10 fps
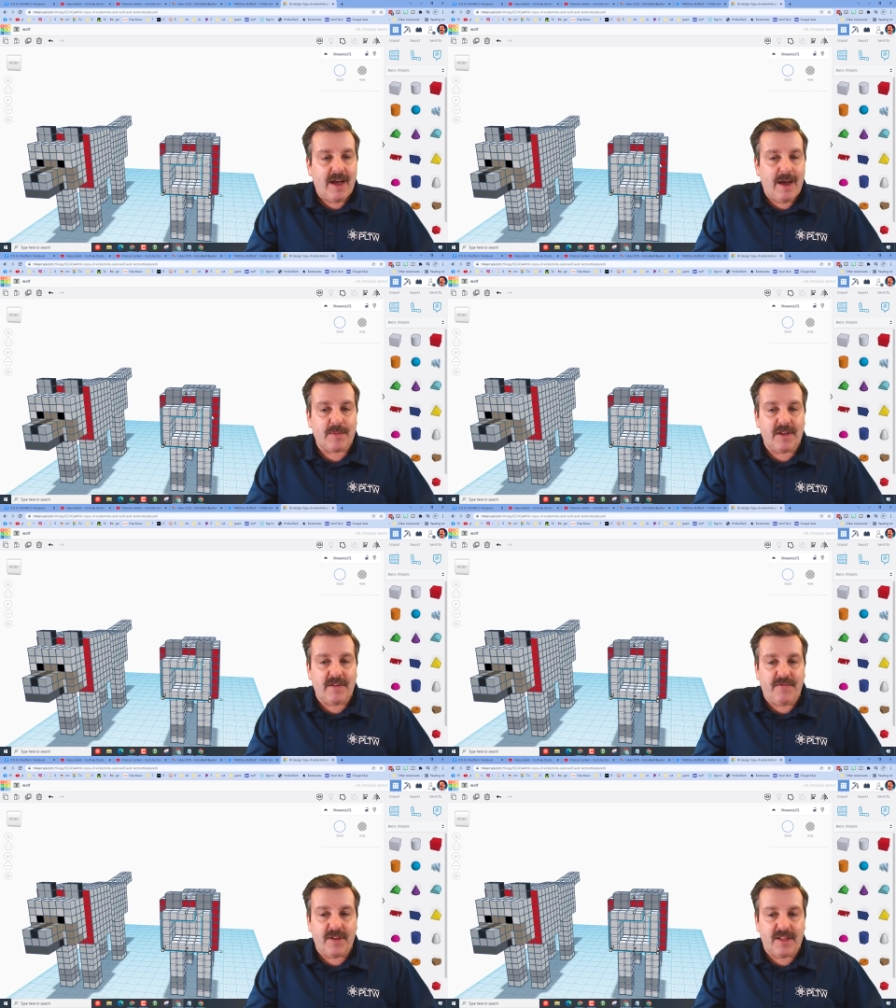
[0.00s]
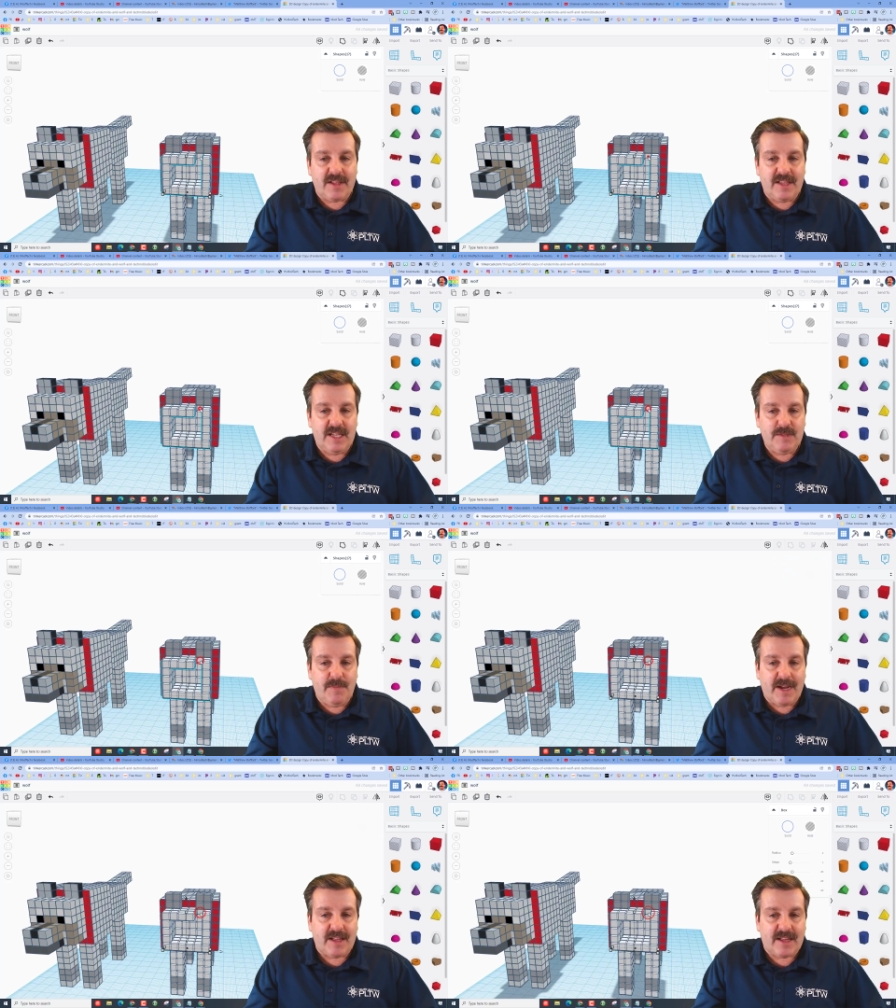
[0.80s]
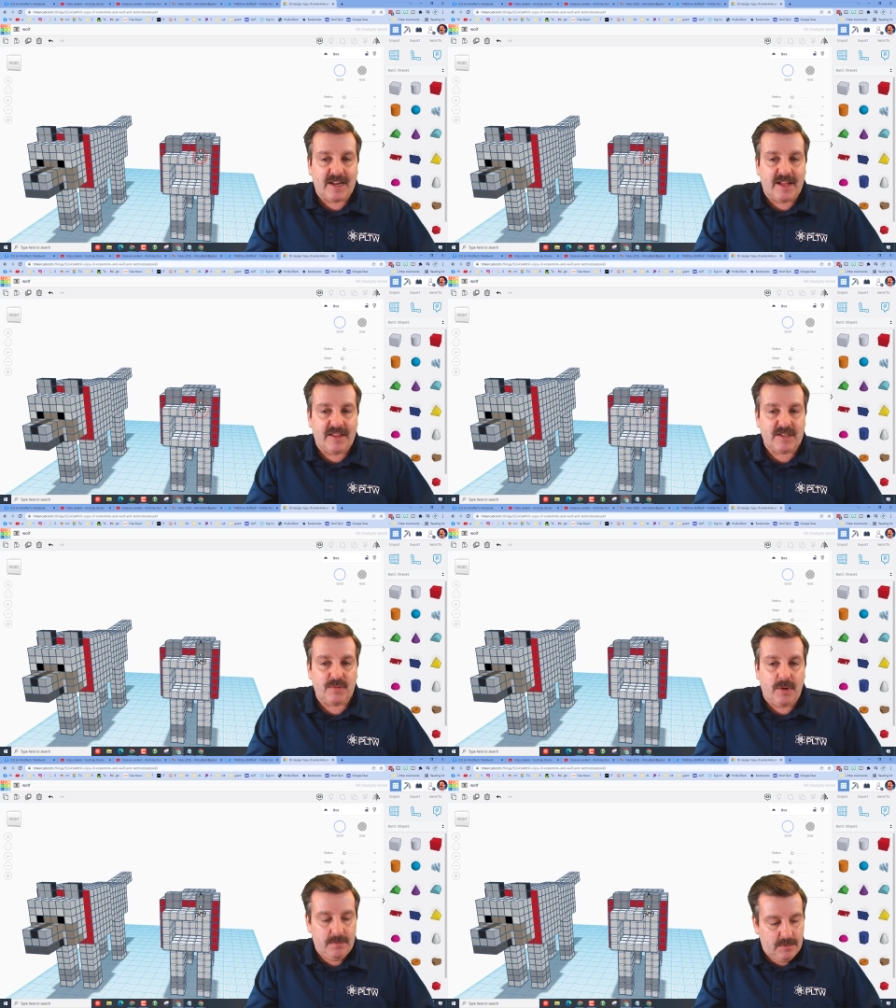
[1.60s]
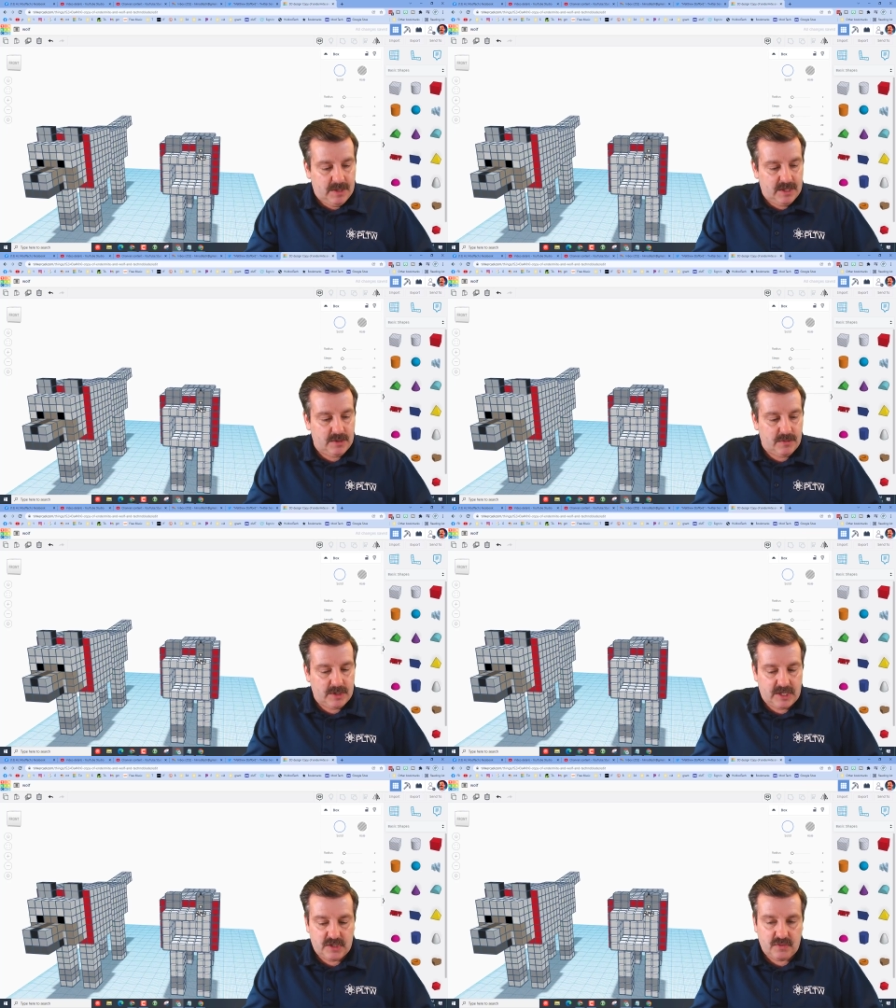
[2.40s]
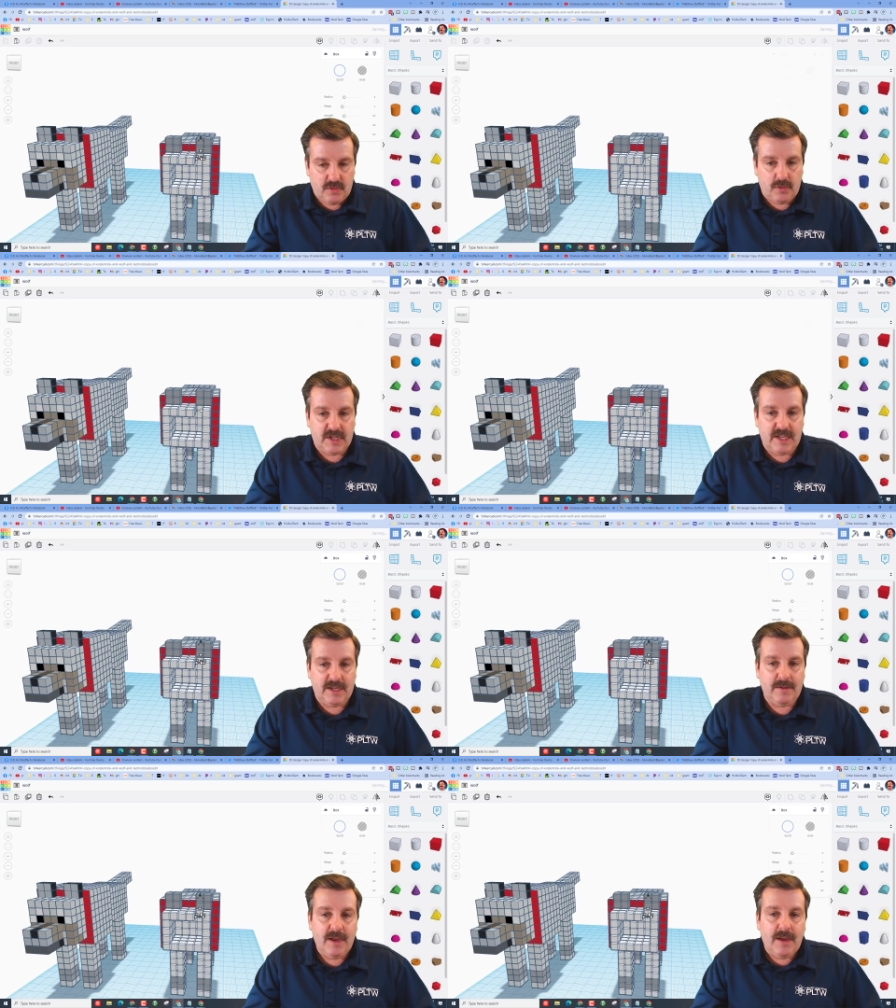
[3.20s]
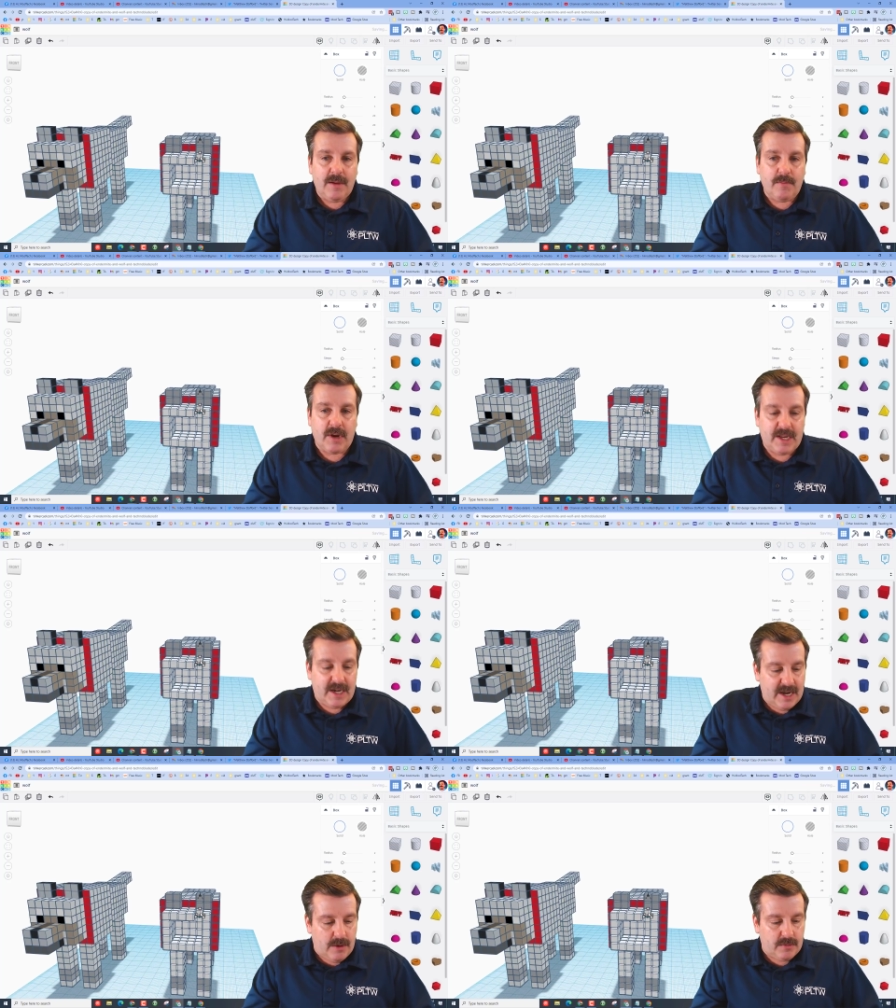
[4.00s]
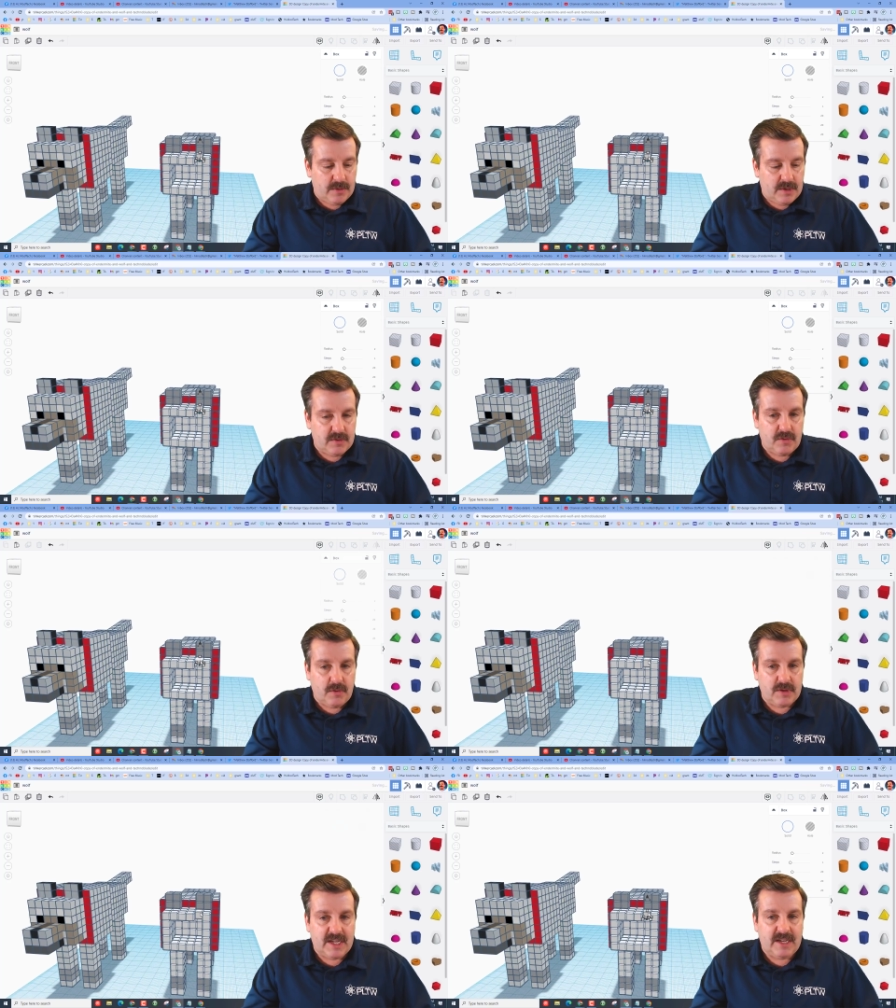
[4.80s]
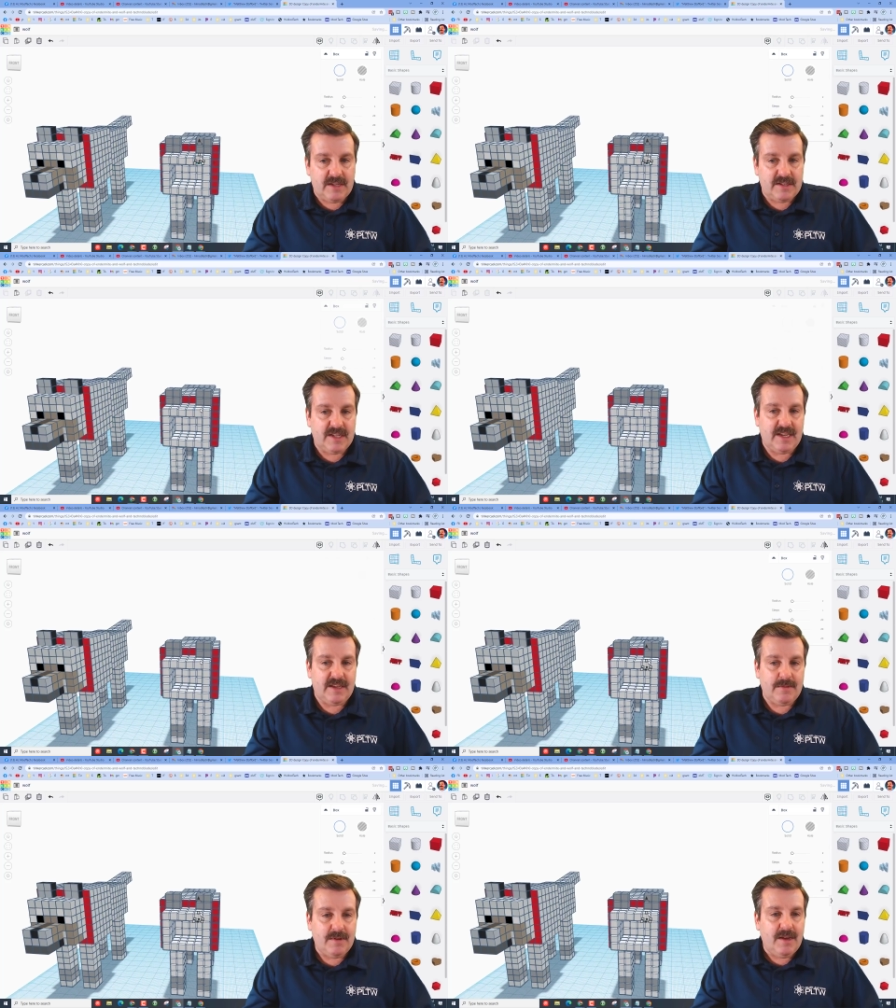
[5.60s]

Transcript: I'm going to fill in these by clicking on this one and doing control D, bringing it out, control D, D.